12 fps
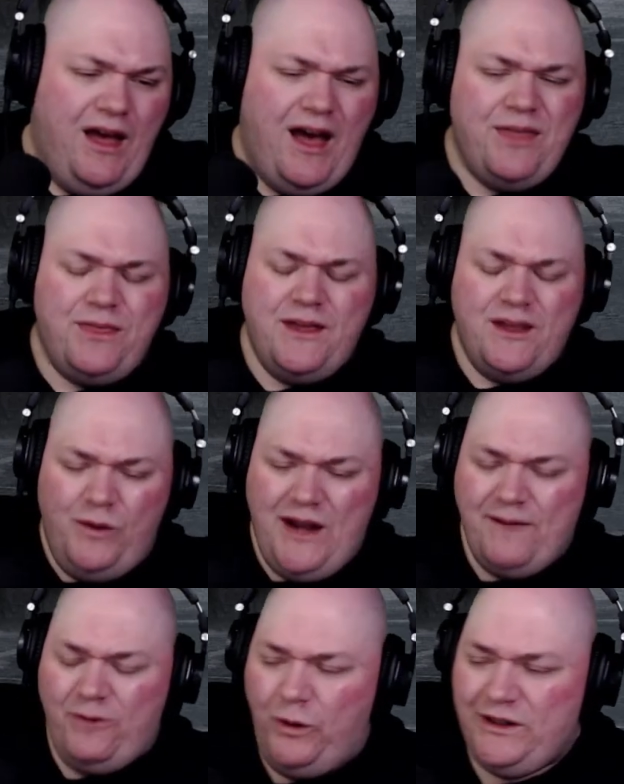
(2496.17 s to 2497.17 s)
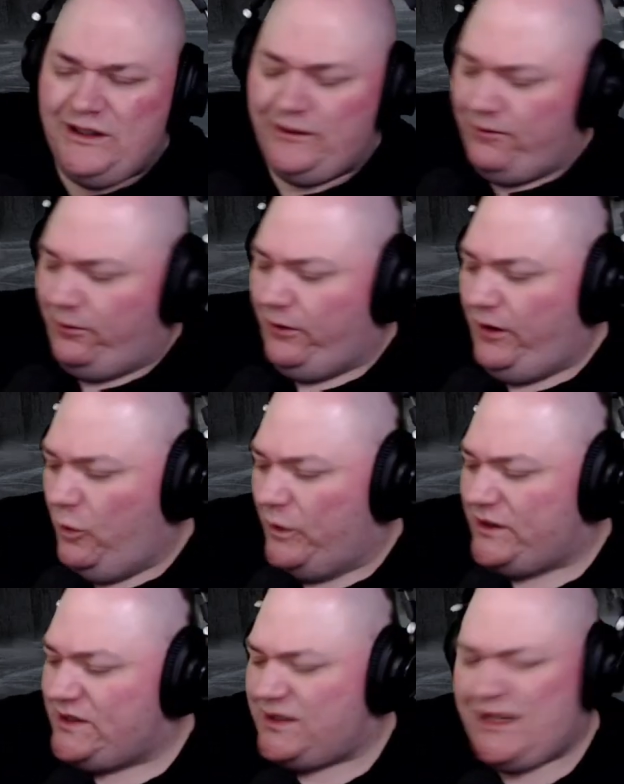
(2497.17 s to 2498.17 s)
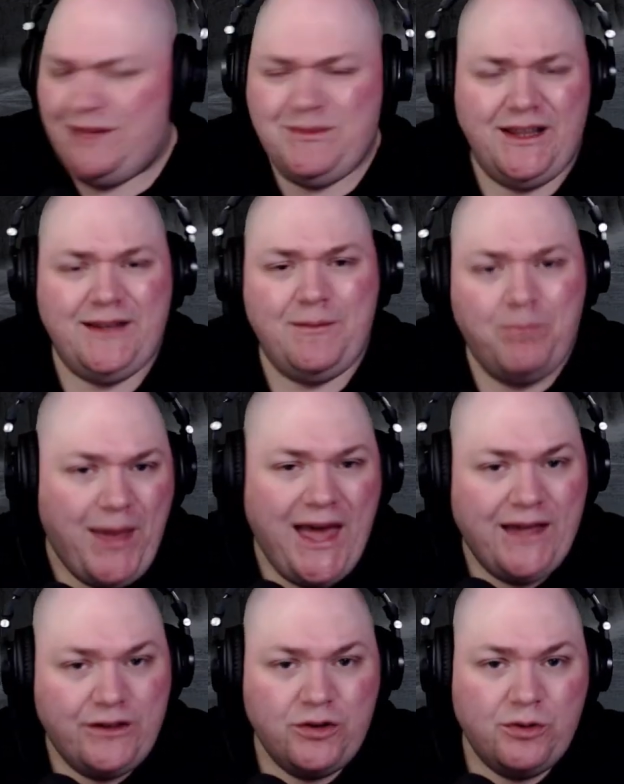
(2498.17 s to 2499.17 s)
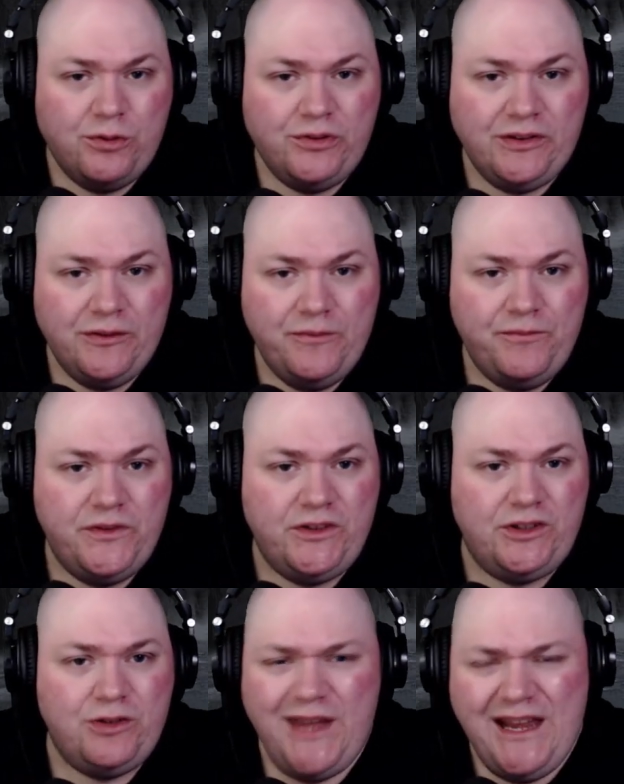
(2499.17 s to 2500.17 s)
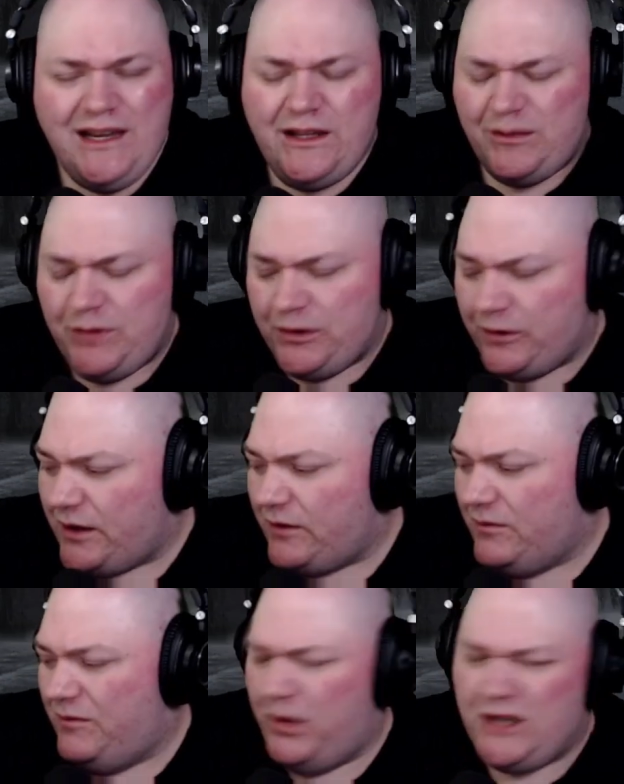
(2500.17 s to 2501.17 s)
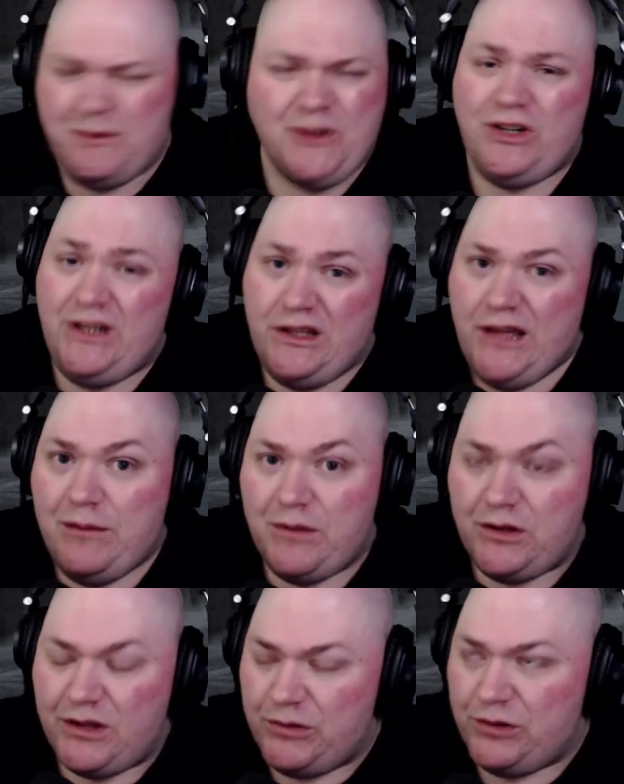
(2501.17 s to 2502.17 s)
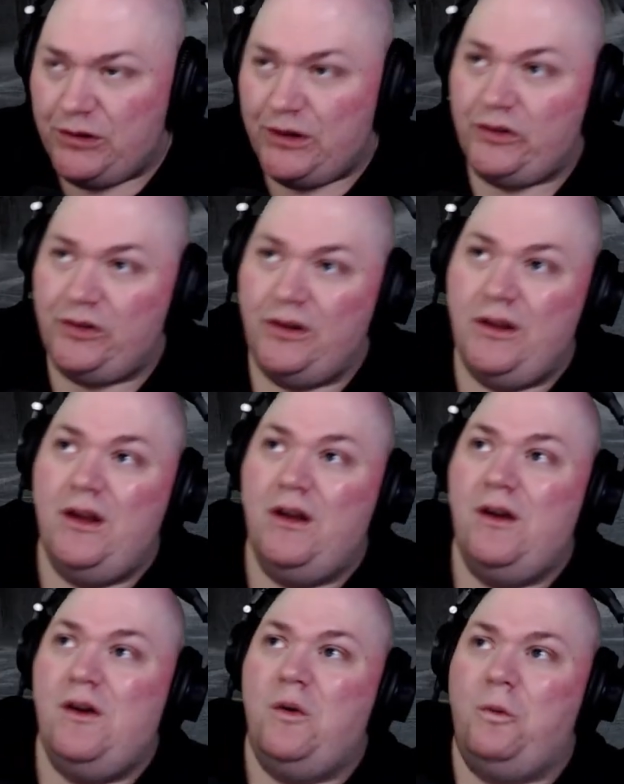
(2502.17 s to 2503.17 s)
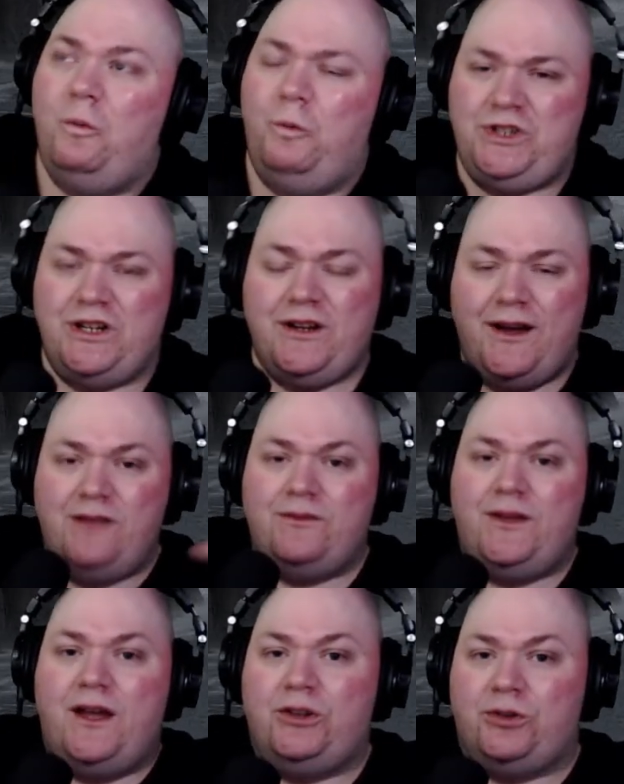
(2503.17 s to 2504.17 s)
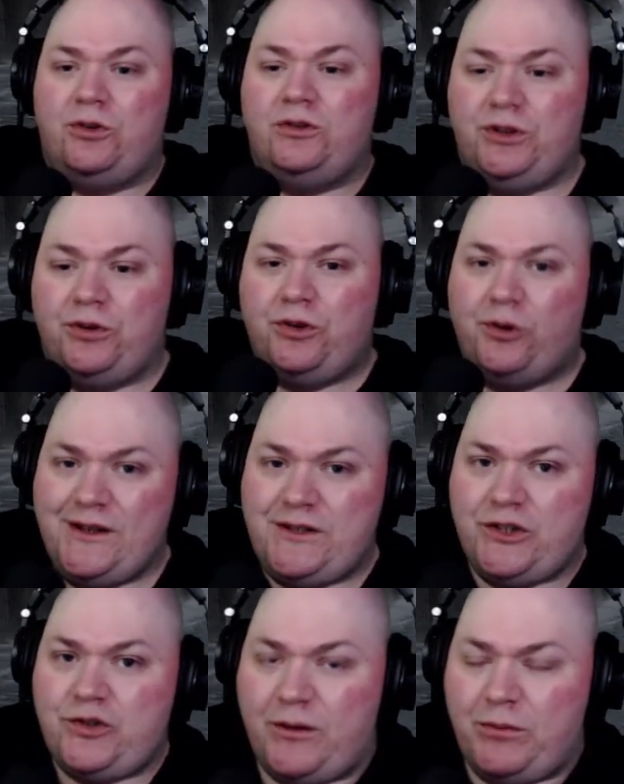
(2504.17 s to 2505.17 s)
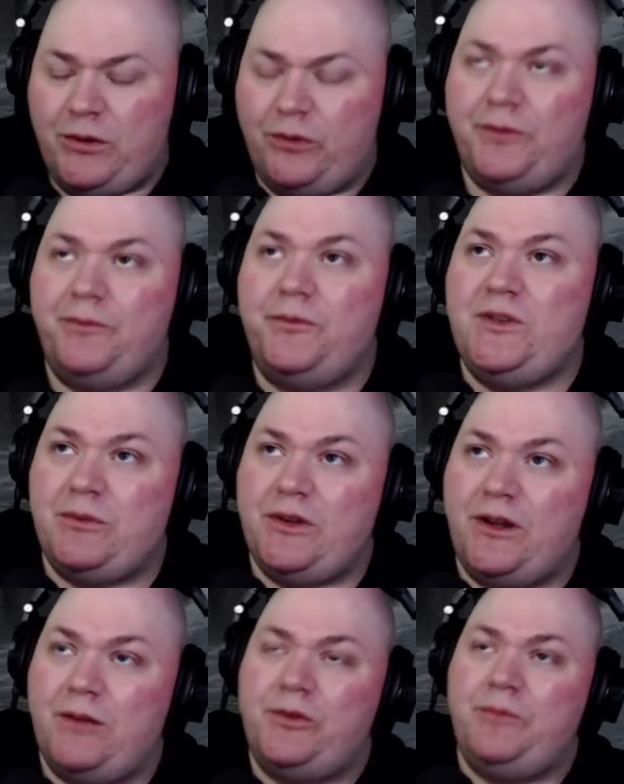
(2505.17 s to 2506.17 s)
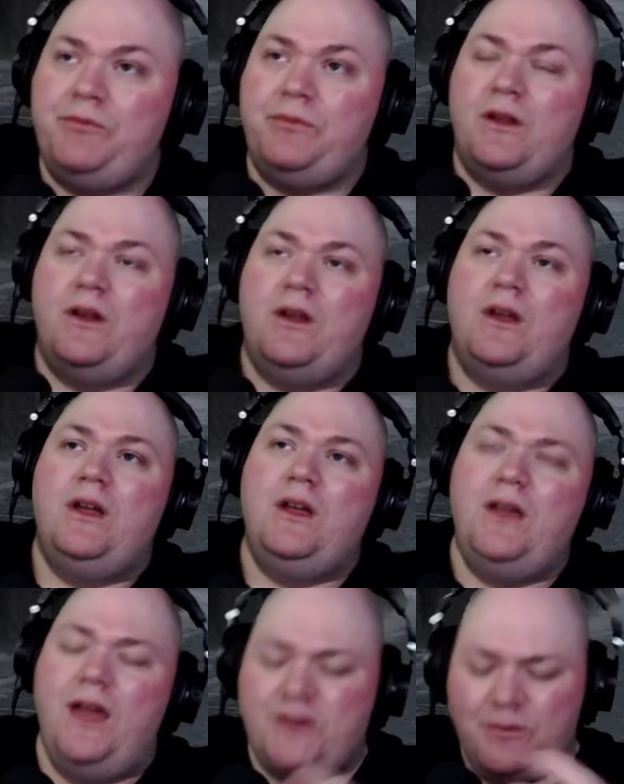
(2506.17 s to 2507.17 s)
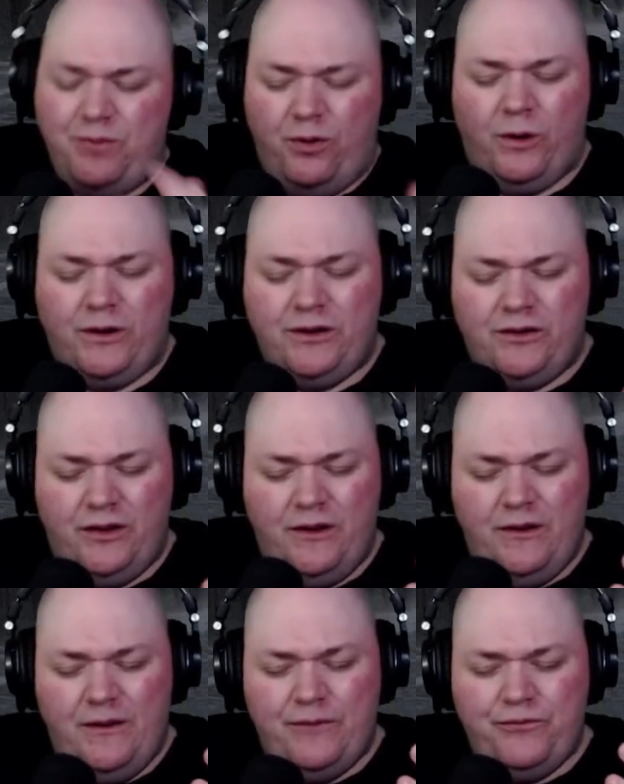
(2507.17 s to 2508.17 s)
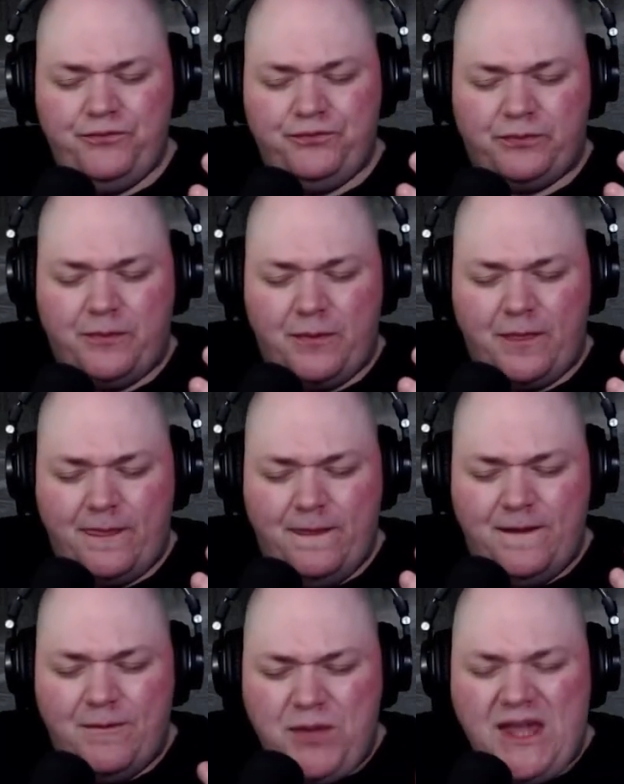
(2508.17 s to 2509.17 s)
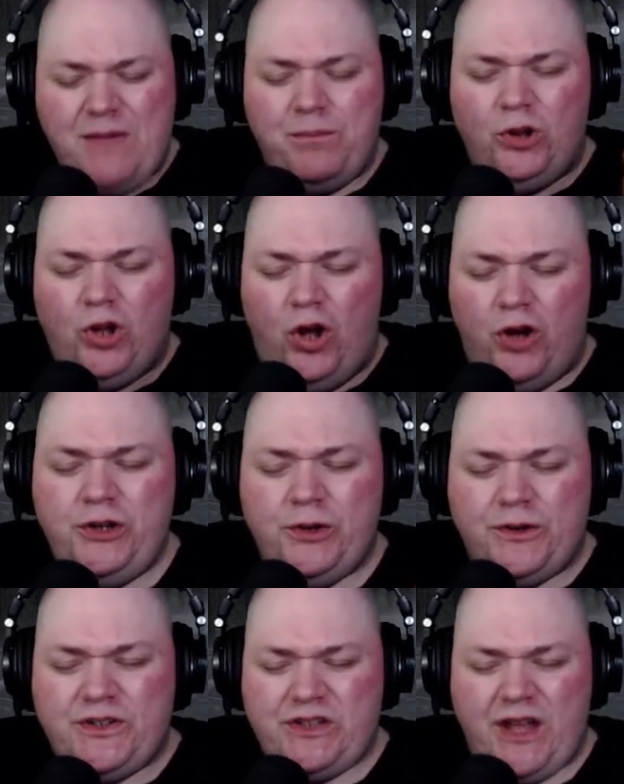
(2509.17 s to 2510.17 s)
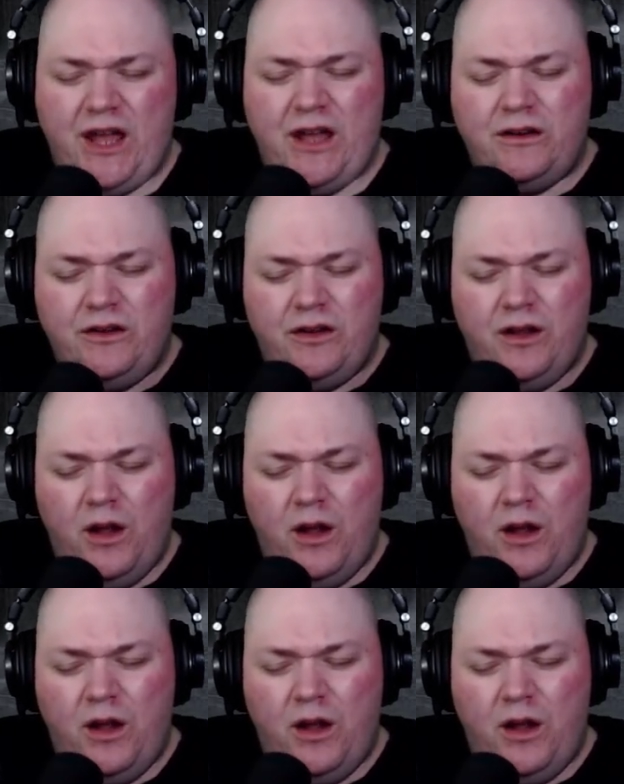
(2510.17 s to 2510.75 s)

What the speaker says: I think whenever we're delivering what seems like bad news to any community, but especially to gaming communities, which can kind of get on their own little crazy treadmills sometimes, it's important that people understand